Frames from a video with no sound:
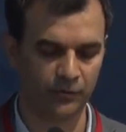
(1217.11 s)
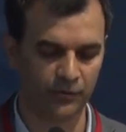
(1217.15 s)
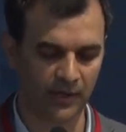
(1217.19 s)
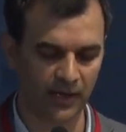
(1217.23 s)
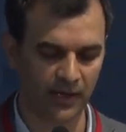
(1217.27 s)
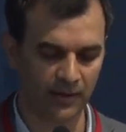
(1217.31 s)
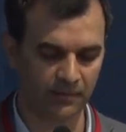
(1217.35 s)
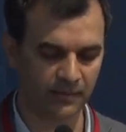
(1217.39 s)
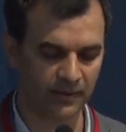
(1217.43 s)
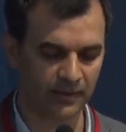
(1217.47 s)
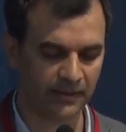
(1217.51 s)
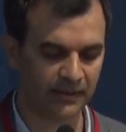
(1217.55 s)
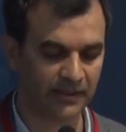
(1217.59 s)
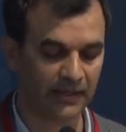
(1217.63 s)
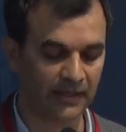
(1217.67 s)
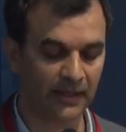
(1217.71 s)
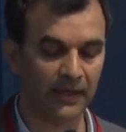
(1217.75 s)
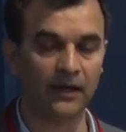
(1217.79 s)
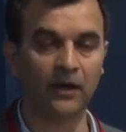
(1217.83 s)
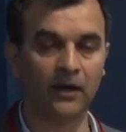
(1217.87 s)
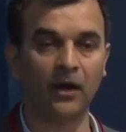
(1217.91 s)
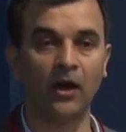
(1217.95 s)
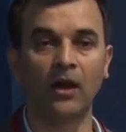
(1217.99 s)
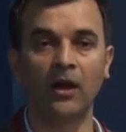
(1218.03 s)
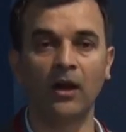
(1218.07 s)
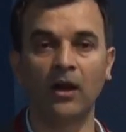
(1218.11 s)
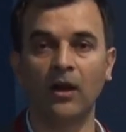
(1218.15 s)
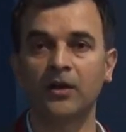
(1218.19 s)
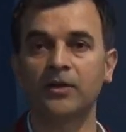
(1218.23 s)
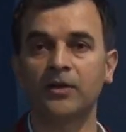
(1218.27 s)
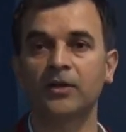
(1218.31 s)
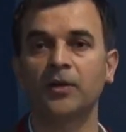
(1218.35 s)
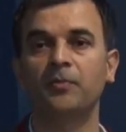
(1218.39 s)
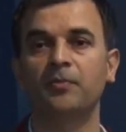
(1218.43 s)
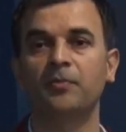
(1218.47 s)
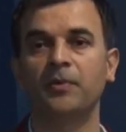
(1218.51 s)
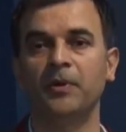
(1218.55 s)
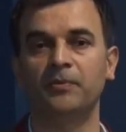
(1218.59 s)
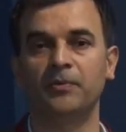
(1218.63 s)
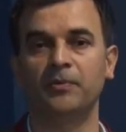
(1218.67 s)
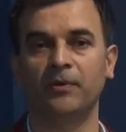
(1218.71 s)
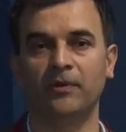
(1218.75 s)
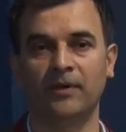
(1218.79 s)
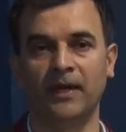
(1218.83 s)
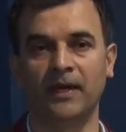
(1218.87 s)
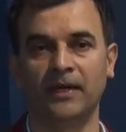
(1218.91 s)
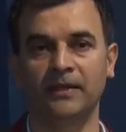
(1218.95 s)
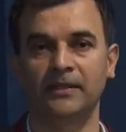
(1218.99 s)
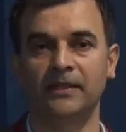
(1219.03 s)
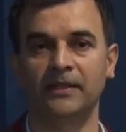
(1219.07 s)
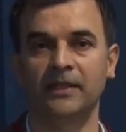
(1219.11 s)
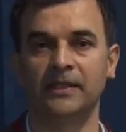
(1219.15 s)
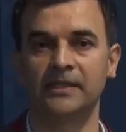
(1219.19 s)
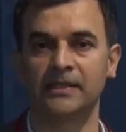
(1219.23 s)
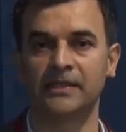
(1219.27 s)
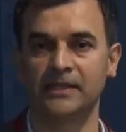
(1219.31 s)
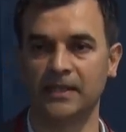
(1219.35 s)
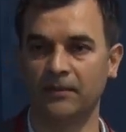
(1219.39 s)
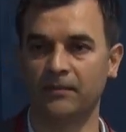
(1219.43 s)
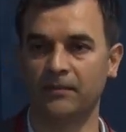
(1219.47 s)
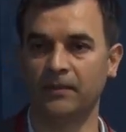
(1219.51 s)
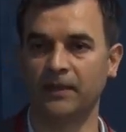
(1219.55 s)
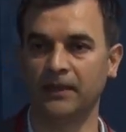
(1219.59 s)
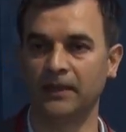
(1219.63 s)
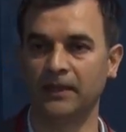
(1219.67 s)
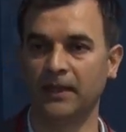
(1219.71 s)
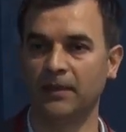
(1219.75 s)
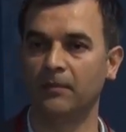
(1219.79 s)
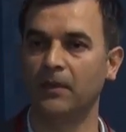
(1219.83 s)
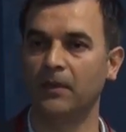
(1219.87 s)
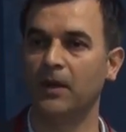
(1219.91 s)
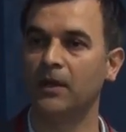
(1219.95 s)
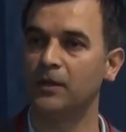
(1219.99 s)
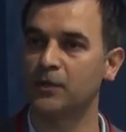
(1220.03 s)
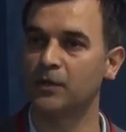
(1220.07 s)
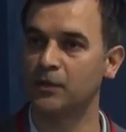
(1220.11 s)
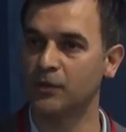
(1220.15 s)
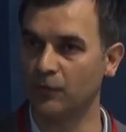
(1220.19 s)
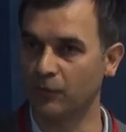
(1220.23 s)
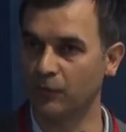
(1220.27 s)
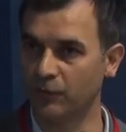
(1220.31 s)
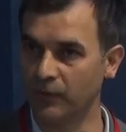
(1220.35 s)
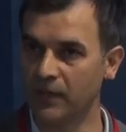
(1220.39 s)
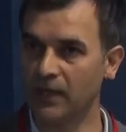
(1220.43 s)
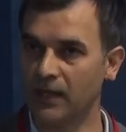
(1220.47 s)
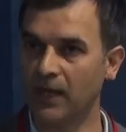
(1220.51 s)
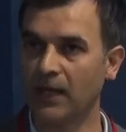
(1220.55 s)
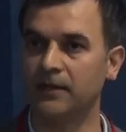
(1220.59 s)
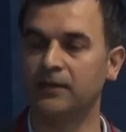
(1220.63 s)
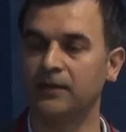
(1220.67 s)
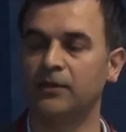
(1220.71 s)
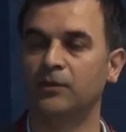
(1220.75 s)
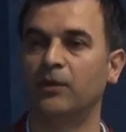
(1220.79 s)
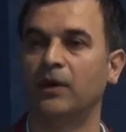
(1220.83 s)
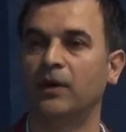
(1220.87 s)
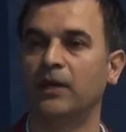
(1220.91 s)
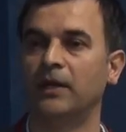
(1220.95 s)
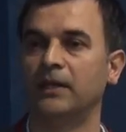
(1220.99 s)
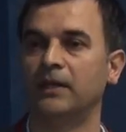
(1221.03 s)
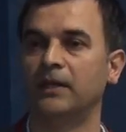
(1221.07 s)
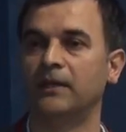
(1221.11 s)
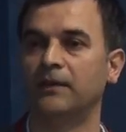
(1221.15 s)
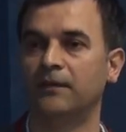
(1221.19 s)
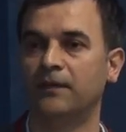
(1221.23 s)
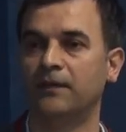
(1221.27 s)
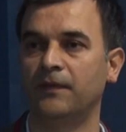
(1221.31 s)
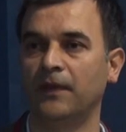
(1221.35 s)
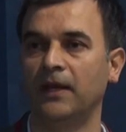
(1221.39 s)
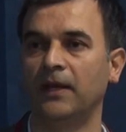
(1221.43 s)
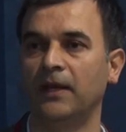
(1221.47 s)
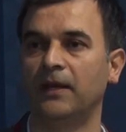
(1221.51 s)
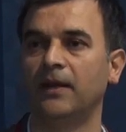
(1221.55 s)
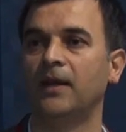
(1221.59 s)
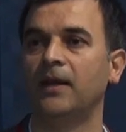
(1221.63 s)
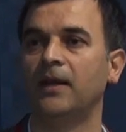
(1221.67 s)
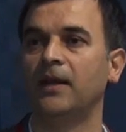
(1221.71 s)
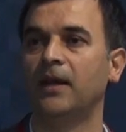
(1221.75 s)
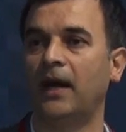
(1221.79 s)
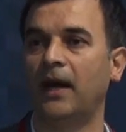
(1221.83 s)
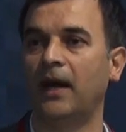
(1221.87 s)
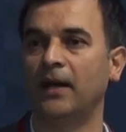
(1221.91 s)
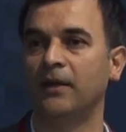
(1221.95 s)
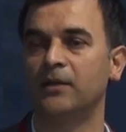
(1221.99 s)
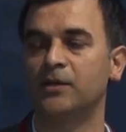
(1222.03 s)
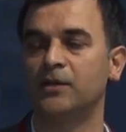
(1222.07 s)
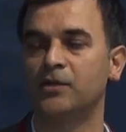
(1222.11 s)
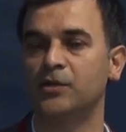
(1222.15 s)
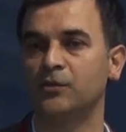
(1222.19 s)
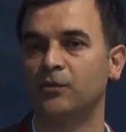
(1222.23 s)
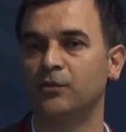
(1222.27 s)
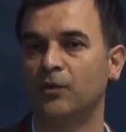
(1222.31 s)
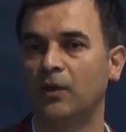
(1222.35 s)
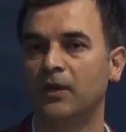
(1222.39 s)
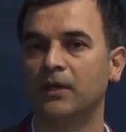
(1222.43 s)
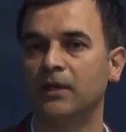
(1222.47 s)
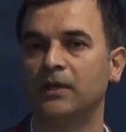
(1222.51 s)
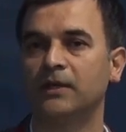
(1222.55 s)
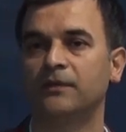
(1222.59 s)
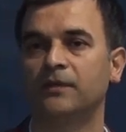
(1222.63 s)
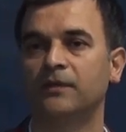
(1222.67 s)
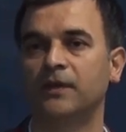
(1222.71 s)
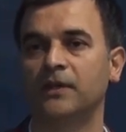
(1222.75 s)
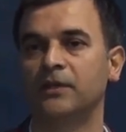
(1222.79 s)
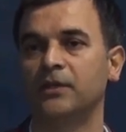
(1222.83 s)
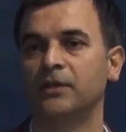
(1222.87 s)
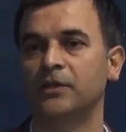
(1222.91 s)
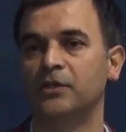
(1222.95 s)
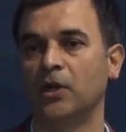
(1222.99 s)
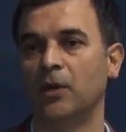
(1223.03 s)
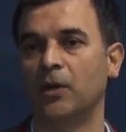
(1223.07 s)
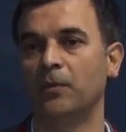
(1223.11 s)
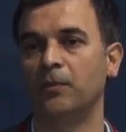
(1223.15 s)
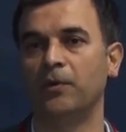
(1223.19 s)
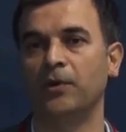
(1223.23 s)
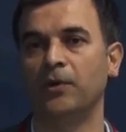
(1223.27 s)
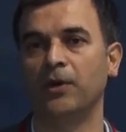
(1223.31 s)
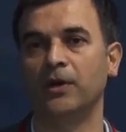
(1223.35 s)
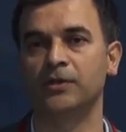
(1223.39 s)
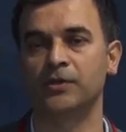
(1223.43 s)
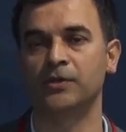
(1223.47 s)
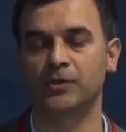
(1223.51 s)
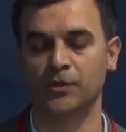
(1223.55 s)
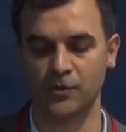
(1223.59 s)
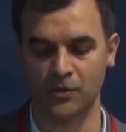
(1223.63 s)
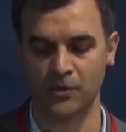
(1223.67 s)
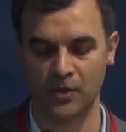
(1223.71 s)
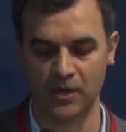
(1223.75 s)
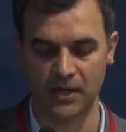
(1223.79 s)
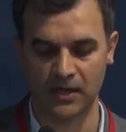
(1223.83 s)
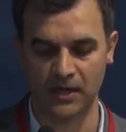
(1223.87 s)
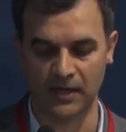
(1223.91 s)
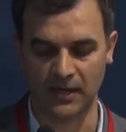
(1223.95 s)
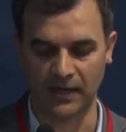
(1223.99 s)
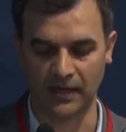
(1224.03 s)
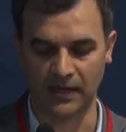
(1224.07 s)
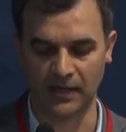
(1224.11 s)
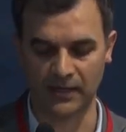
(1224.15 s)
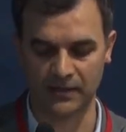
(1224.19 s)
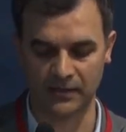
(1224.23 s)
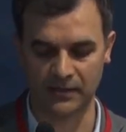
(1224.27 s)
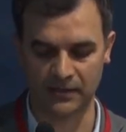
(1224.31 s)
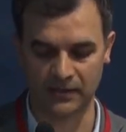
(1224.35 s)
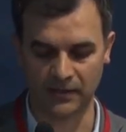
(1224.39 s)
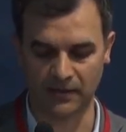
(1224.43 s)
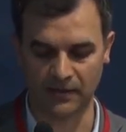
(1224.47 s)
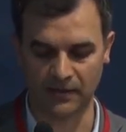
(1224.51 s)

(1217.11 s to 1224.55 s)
have been killing a lot of people rather than saving them. So we are the one in the field. I also work for the WHO, and